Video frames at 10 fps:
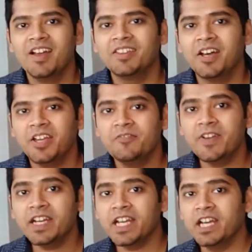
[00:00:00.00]
The
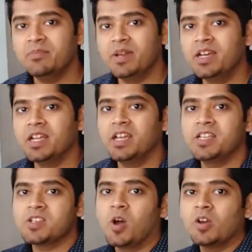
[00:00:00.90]
effect element
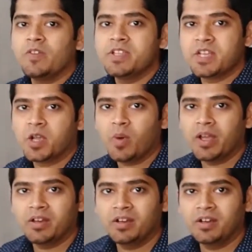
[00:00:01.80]
is always
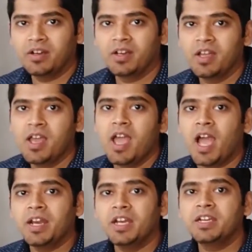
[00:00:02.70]
required,
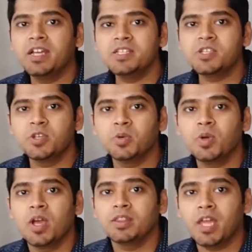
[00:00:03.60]
and it tells
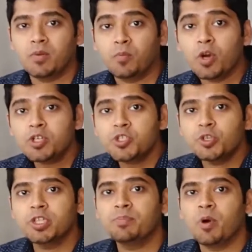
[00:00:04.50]
you that what
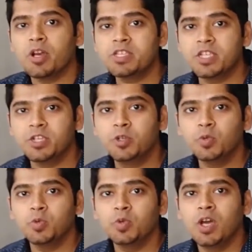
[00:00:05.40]
should the policy
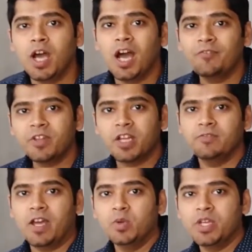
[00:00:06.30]
do after
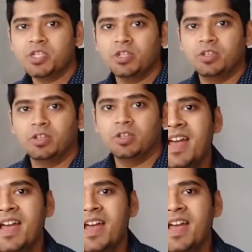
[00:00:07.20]
evaluation.